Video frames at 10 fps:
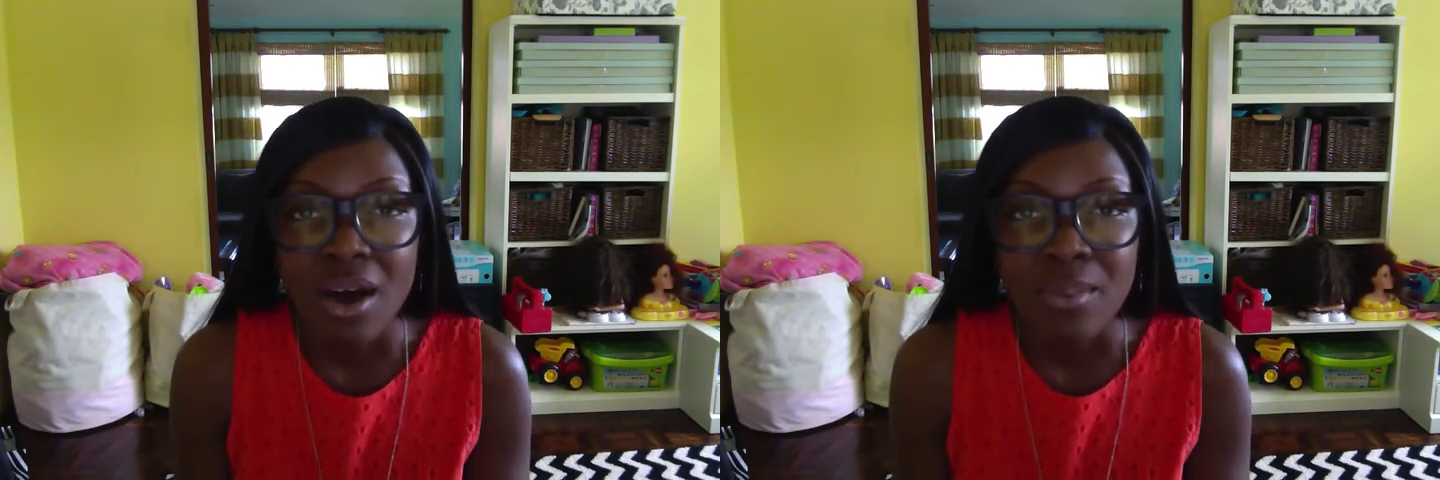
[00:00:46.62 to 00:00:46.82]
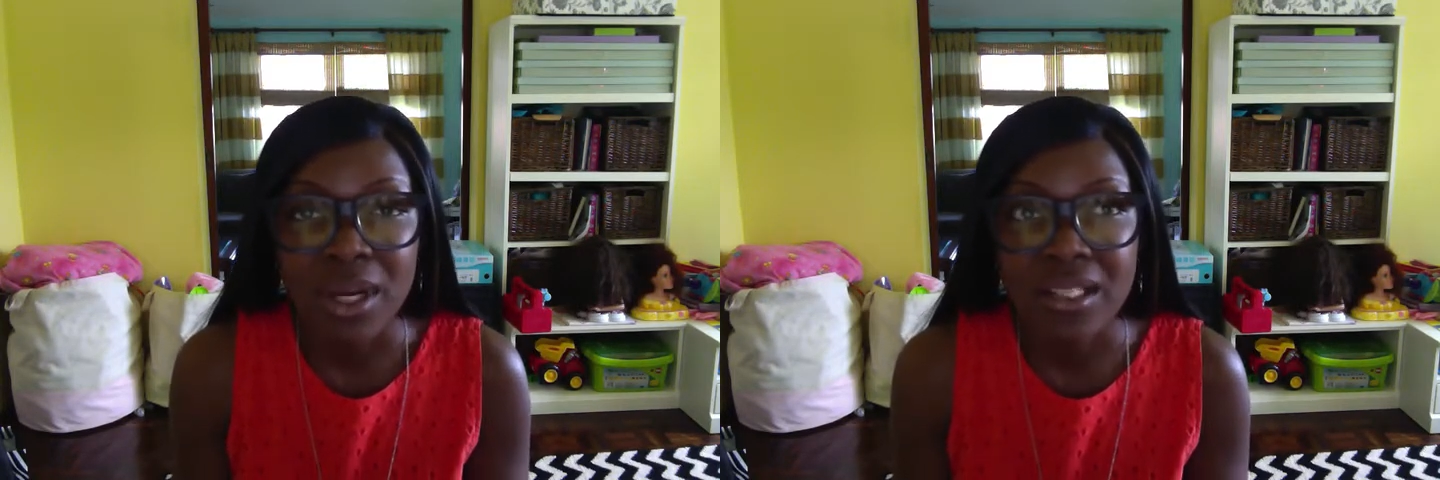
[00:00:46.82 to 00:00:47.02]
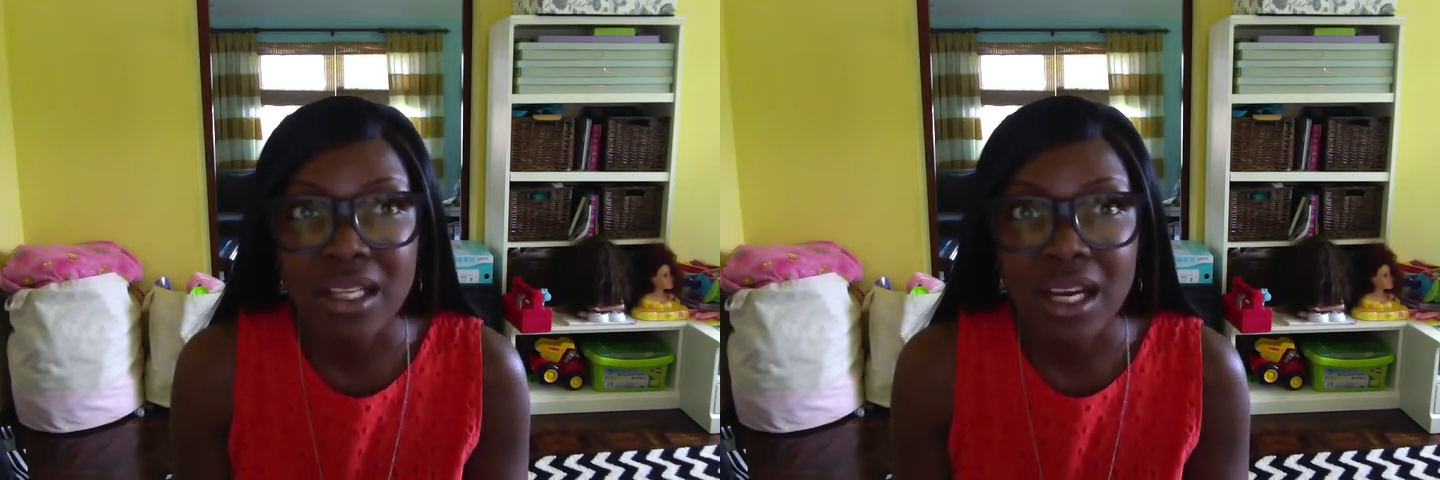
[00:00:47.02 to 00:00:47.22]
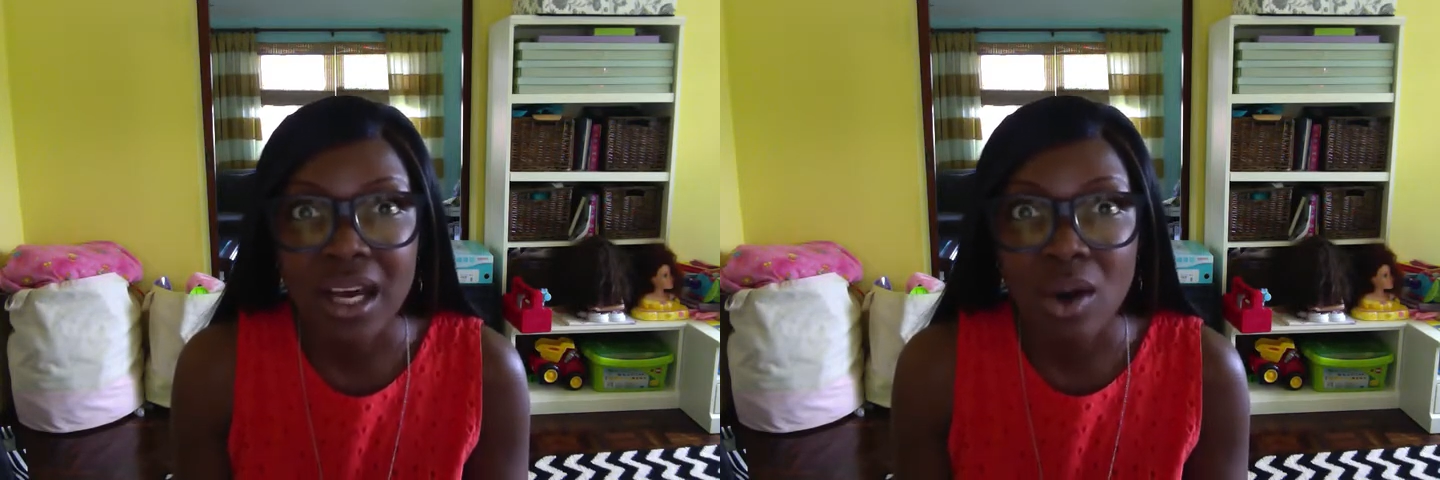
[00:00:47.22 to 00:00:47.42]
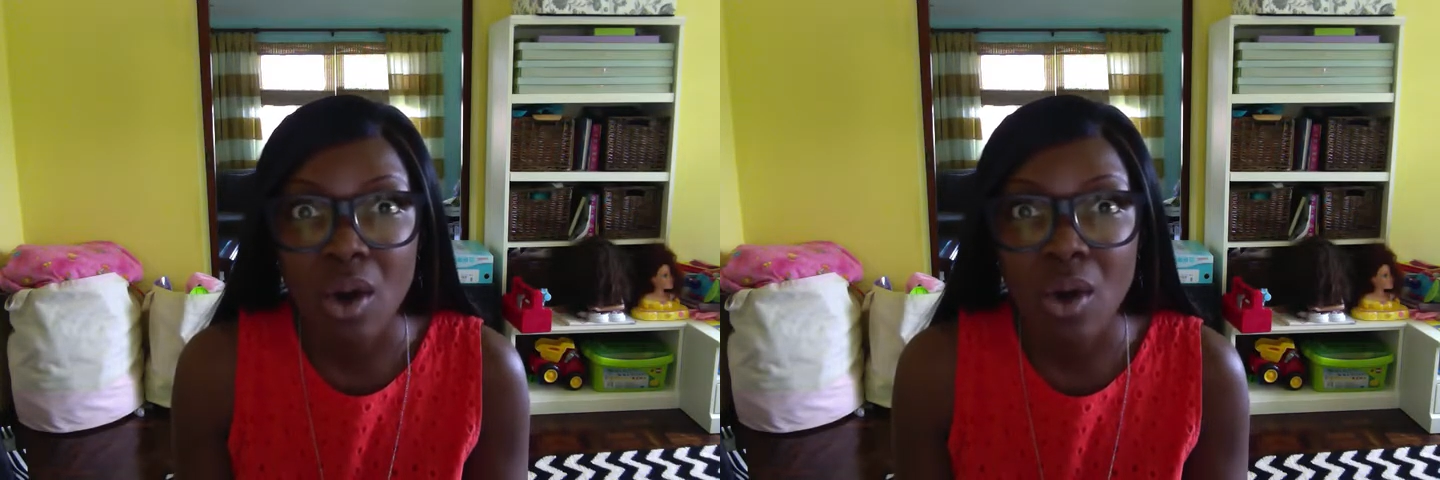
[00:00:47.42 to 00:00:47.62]
But instead I
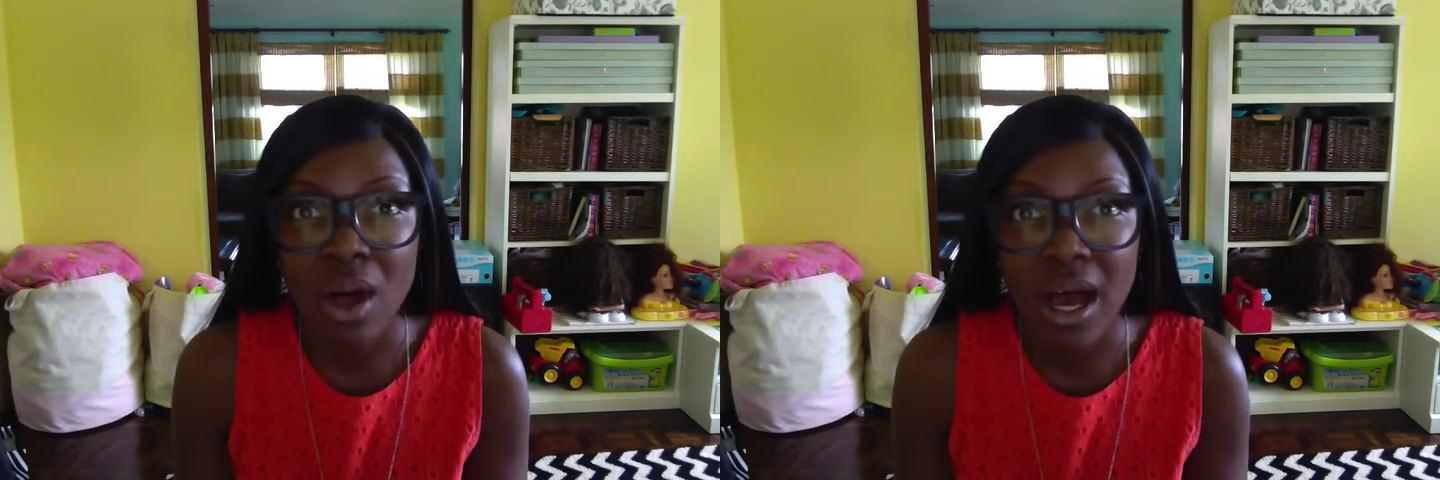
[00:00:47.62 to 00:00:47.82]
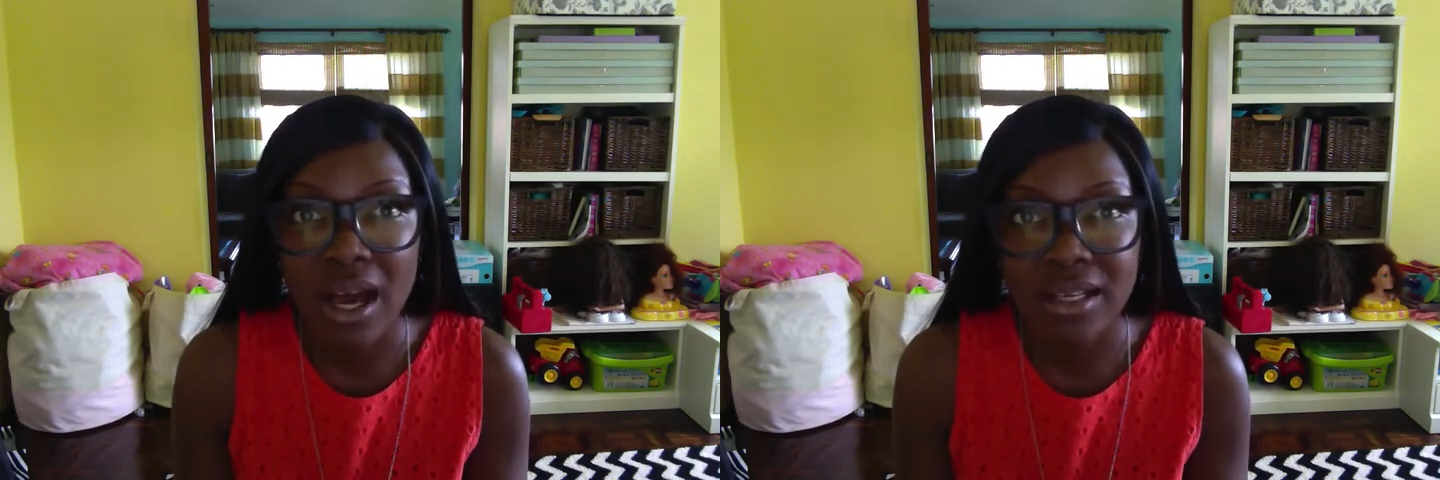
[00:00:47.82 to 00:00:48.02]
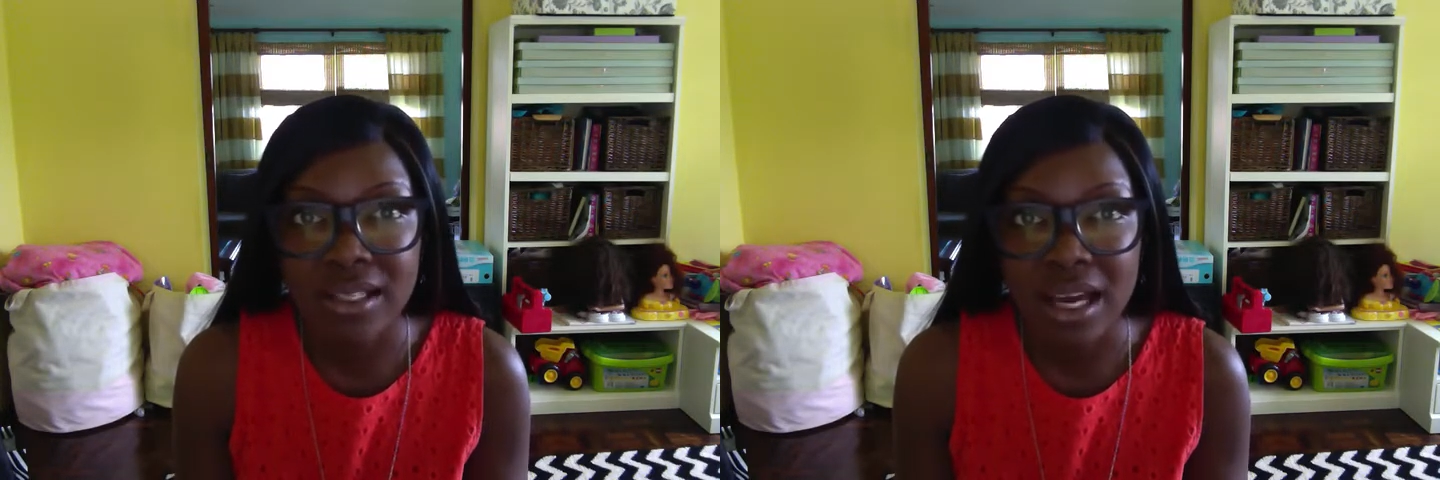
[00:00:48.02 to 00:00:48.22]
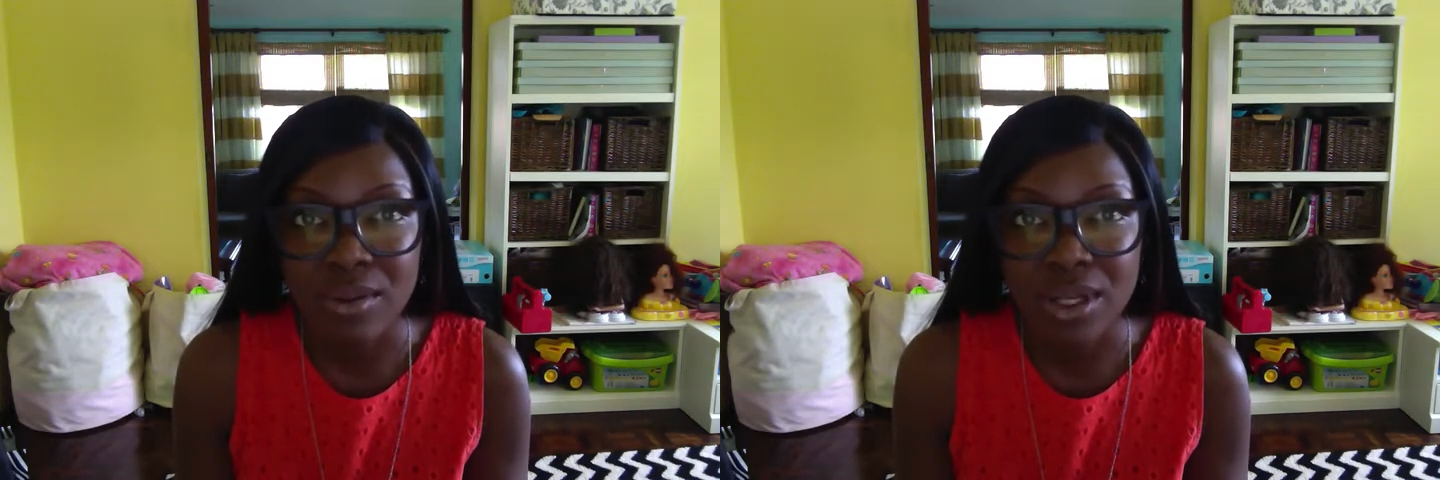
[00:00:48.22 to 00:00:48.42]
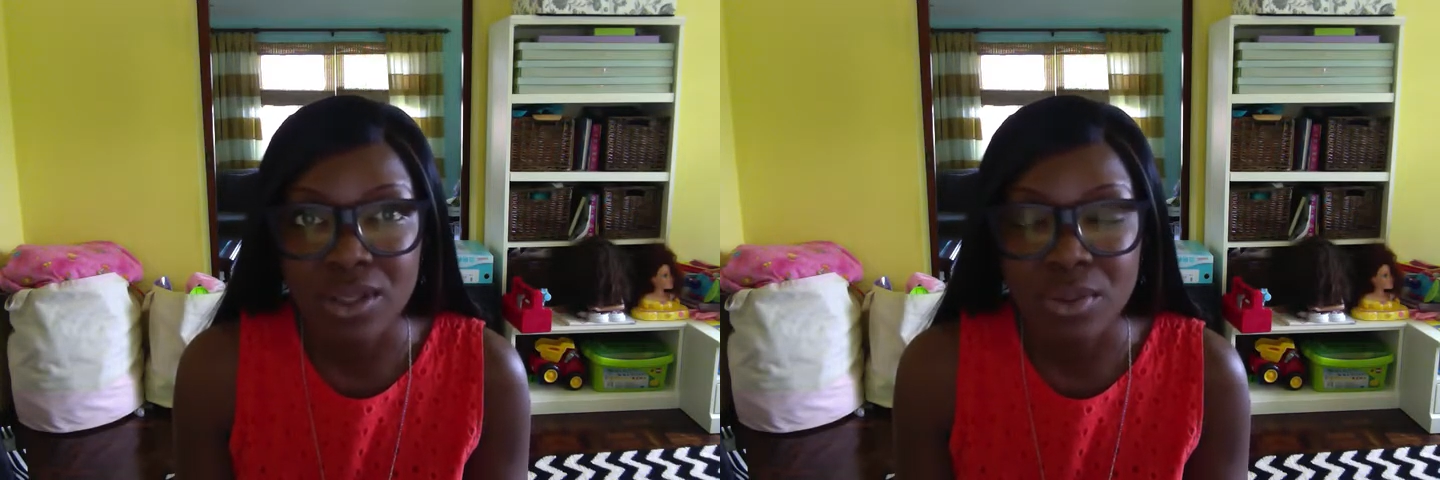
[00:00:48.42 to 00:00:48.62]
got a whole hog sandwich,